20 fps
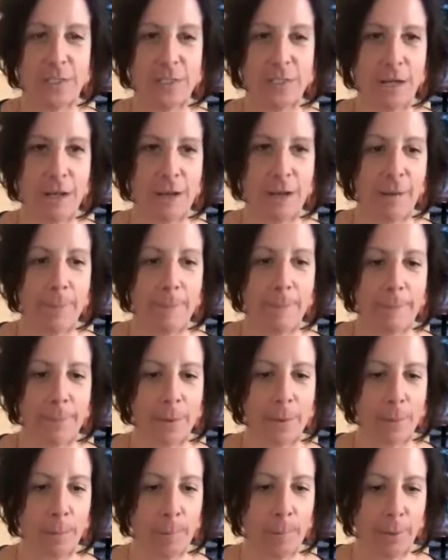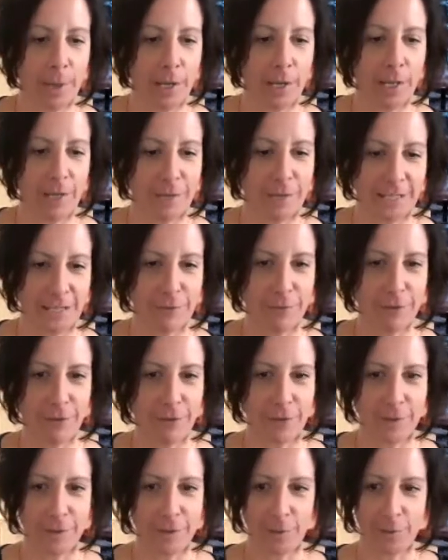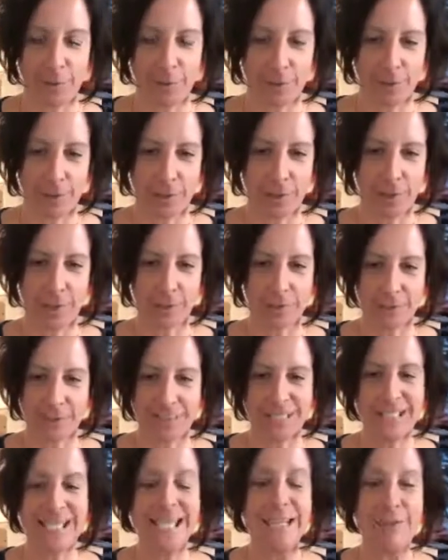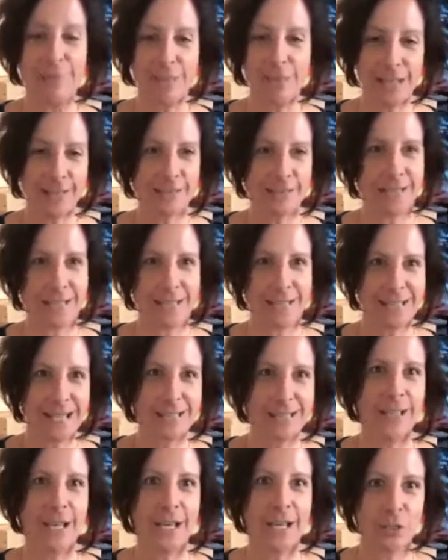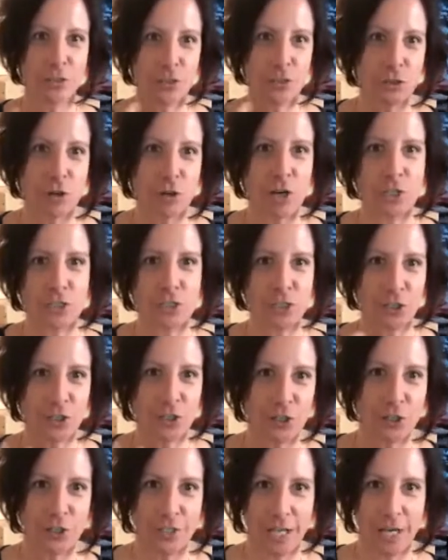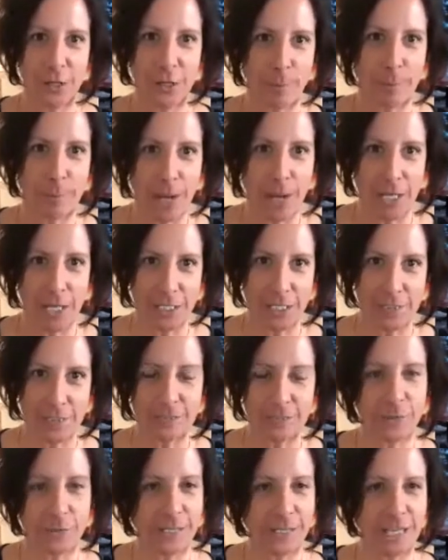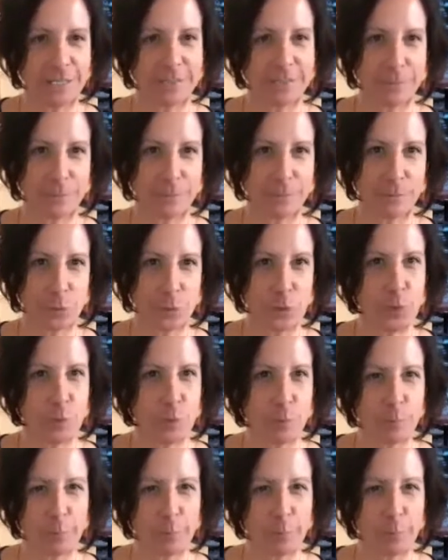but get that lighter structure, lighter body, this only has 40%